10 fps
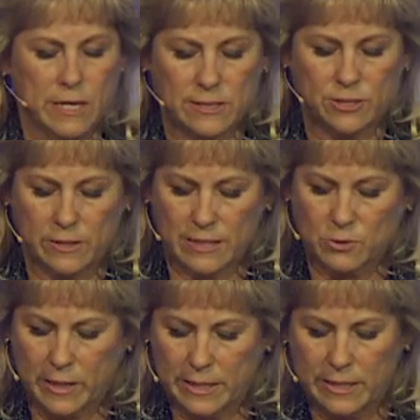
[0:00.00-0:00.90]
And so that's
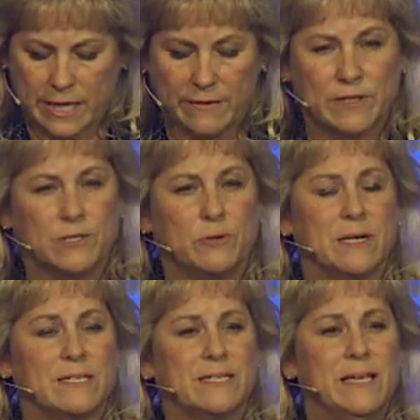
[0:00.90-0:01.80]
why he gave it to
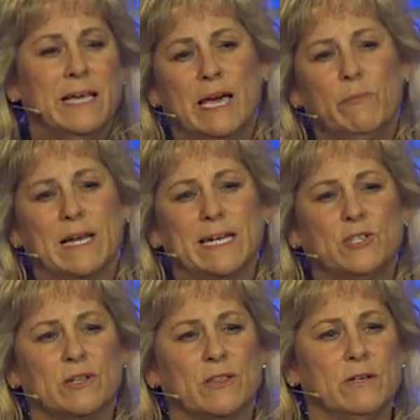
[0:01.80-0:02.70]
us. And when I
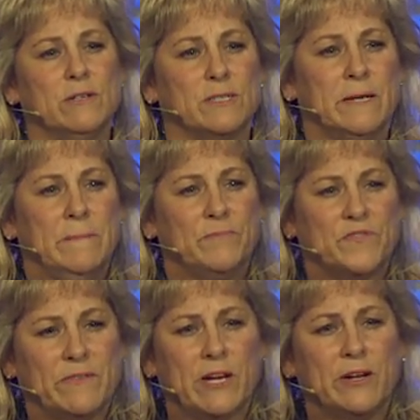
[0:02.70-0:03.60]
took those
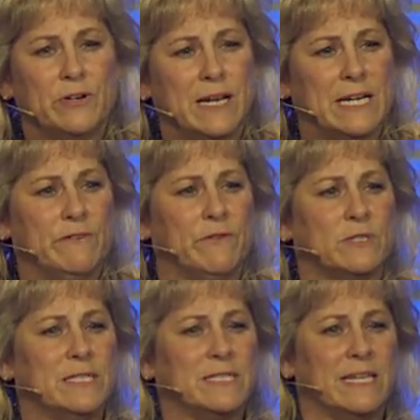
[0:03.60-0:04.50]
790
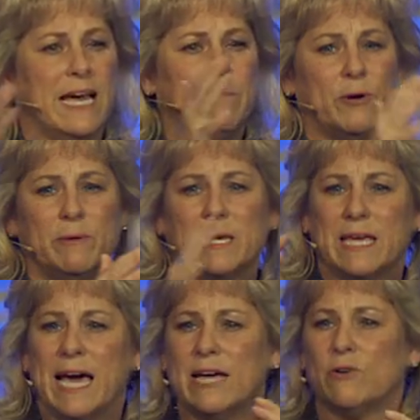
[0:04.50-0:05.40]
verses and I put them in
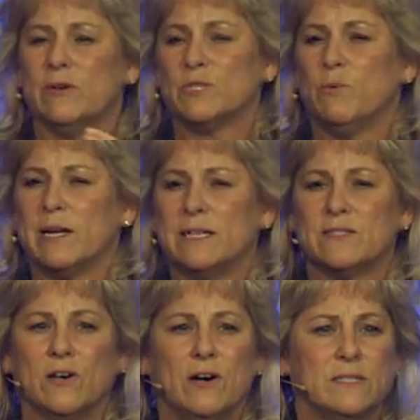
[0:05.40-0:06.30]
categories, what I
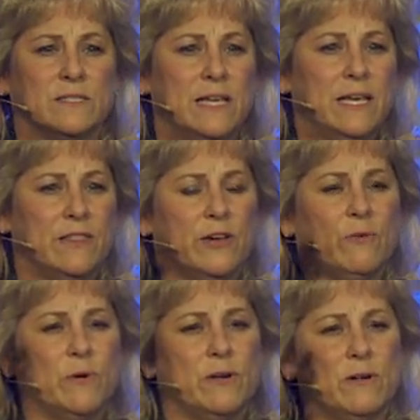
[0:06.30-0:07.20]
saw is there
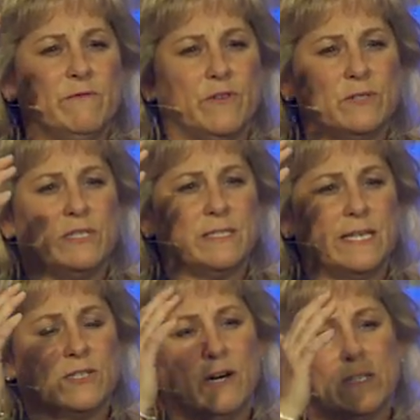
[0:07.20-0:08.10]
were verses
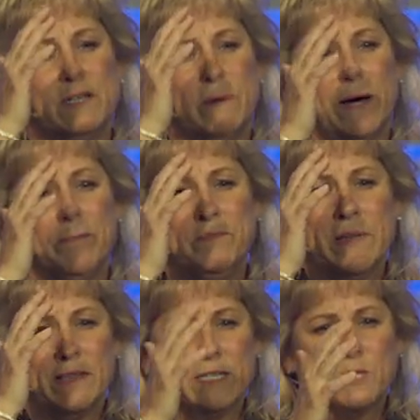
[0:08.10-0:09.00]
that talked about
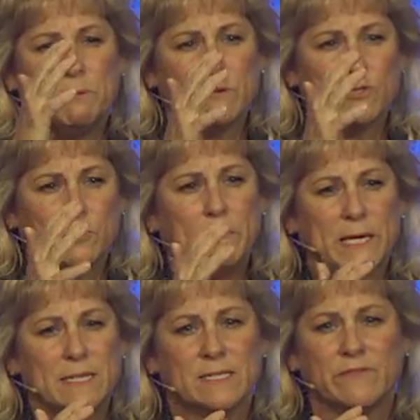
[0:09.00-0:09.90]
the spiritual
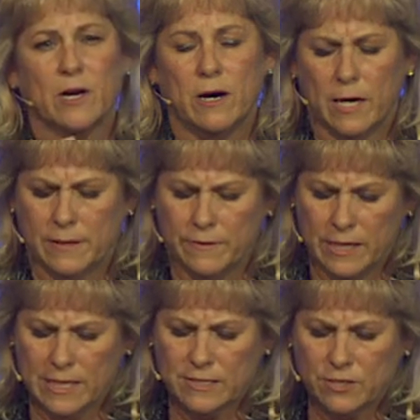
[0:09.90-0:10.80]
peace of God. And
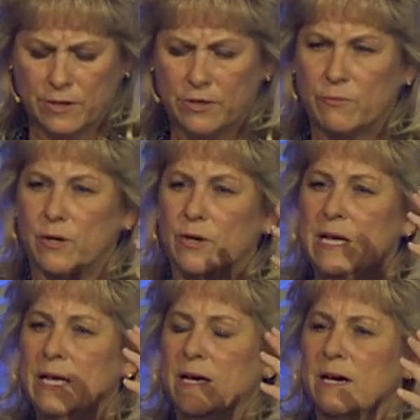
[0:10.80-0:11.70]
then I saw there were
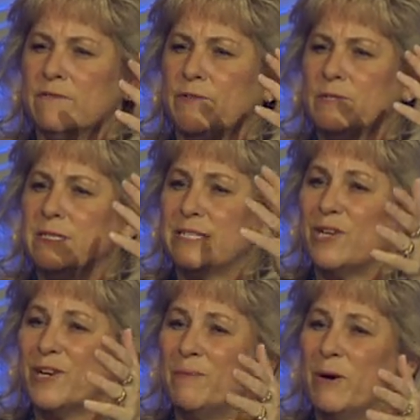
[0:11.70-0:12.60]
uh, verses that
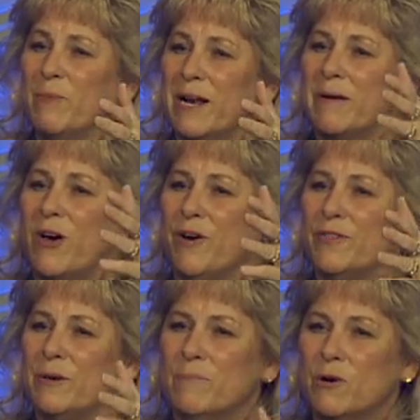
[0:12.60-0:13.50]
talked about what I call
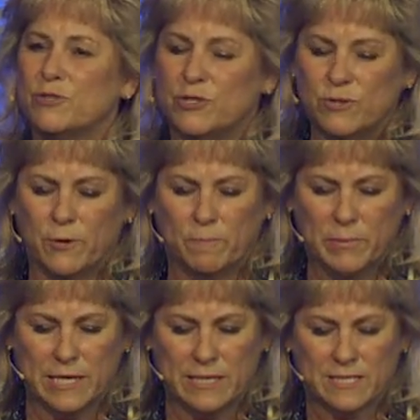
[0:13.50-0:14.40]
the emotional
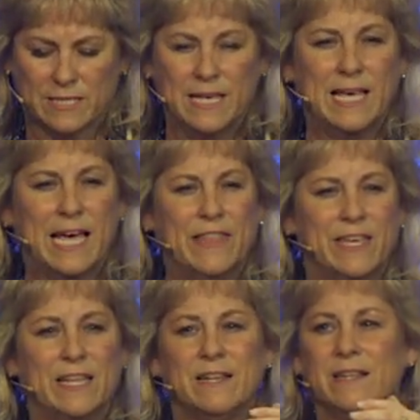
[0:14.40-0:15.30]
peace. And
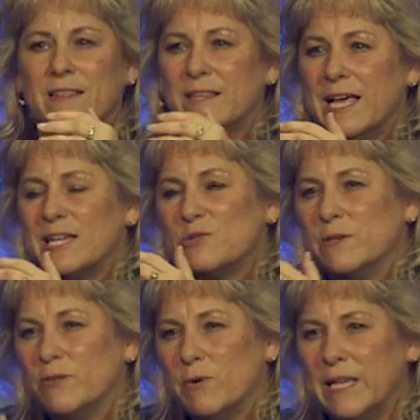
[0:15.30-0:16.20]
then the last
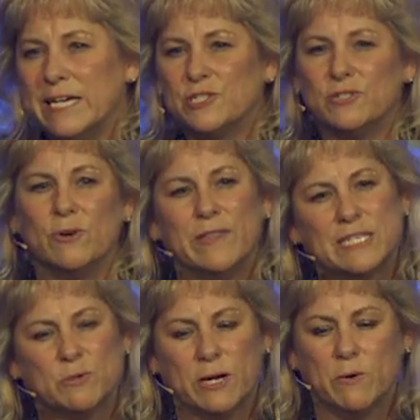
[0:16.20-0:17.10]
one, the relational. And
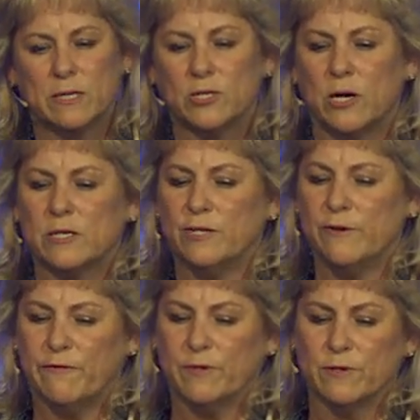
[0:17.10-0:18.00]
that's what I want to talk to you
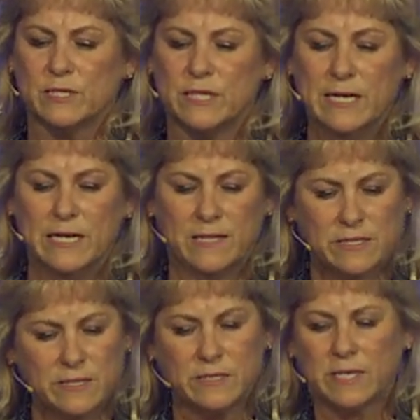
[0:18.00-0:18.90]
first.
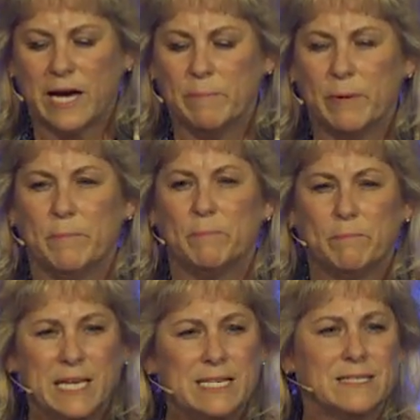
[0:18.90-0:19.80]
These are the type of
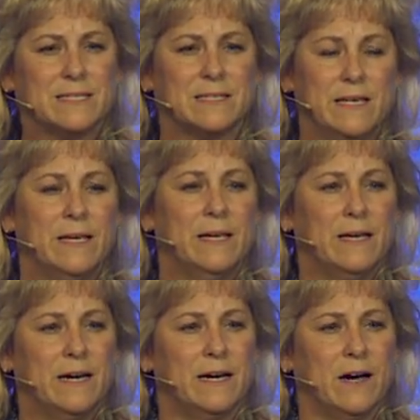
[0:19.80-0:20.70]
peace
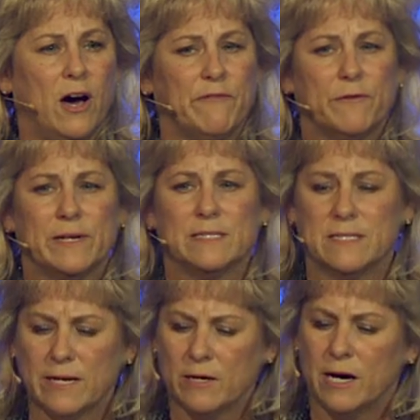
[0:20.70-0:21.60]
uh, offerings
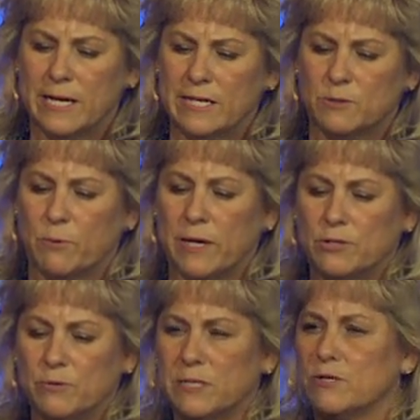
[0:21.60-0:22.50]
that God has brought
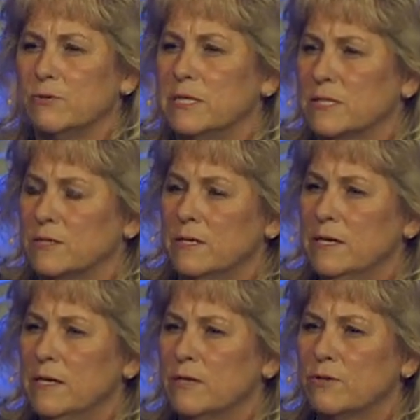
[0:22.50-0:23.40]
to us through his,
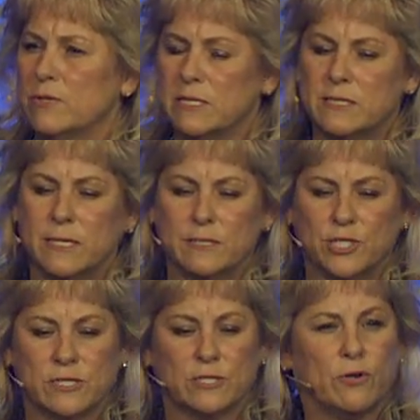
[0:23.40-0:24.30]
through his Son,
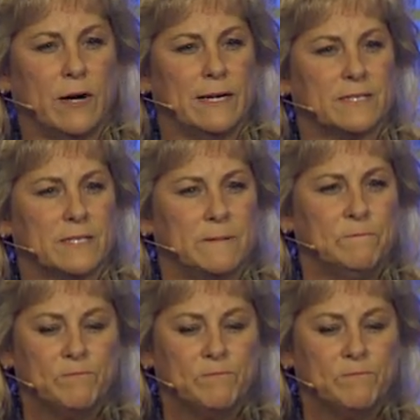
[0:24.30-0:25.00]
Jesus Christ.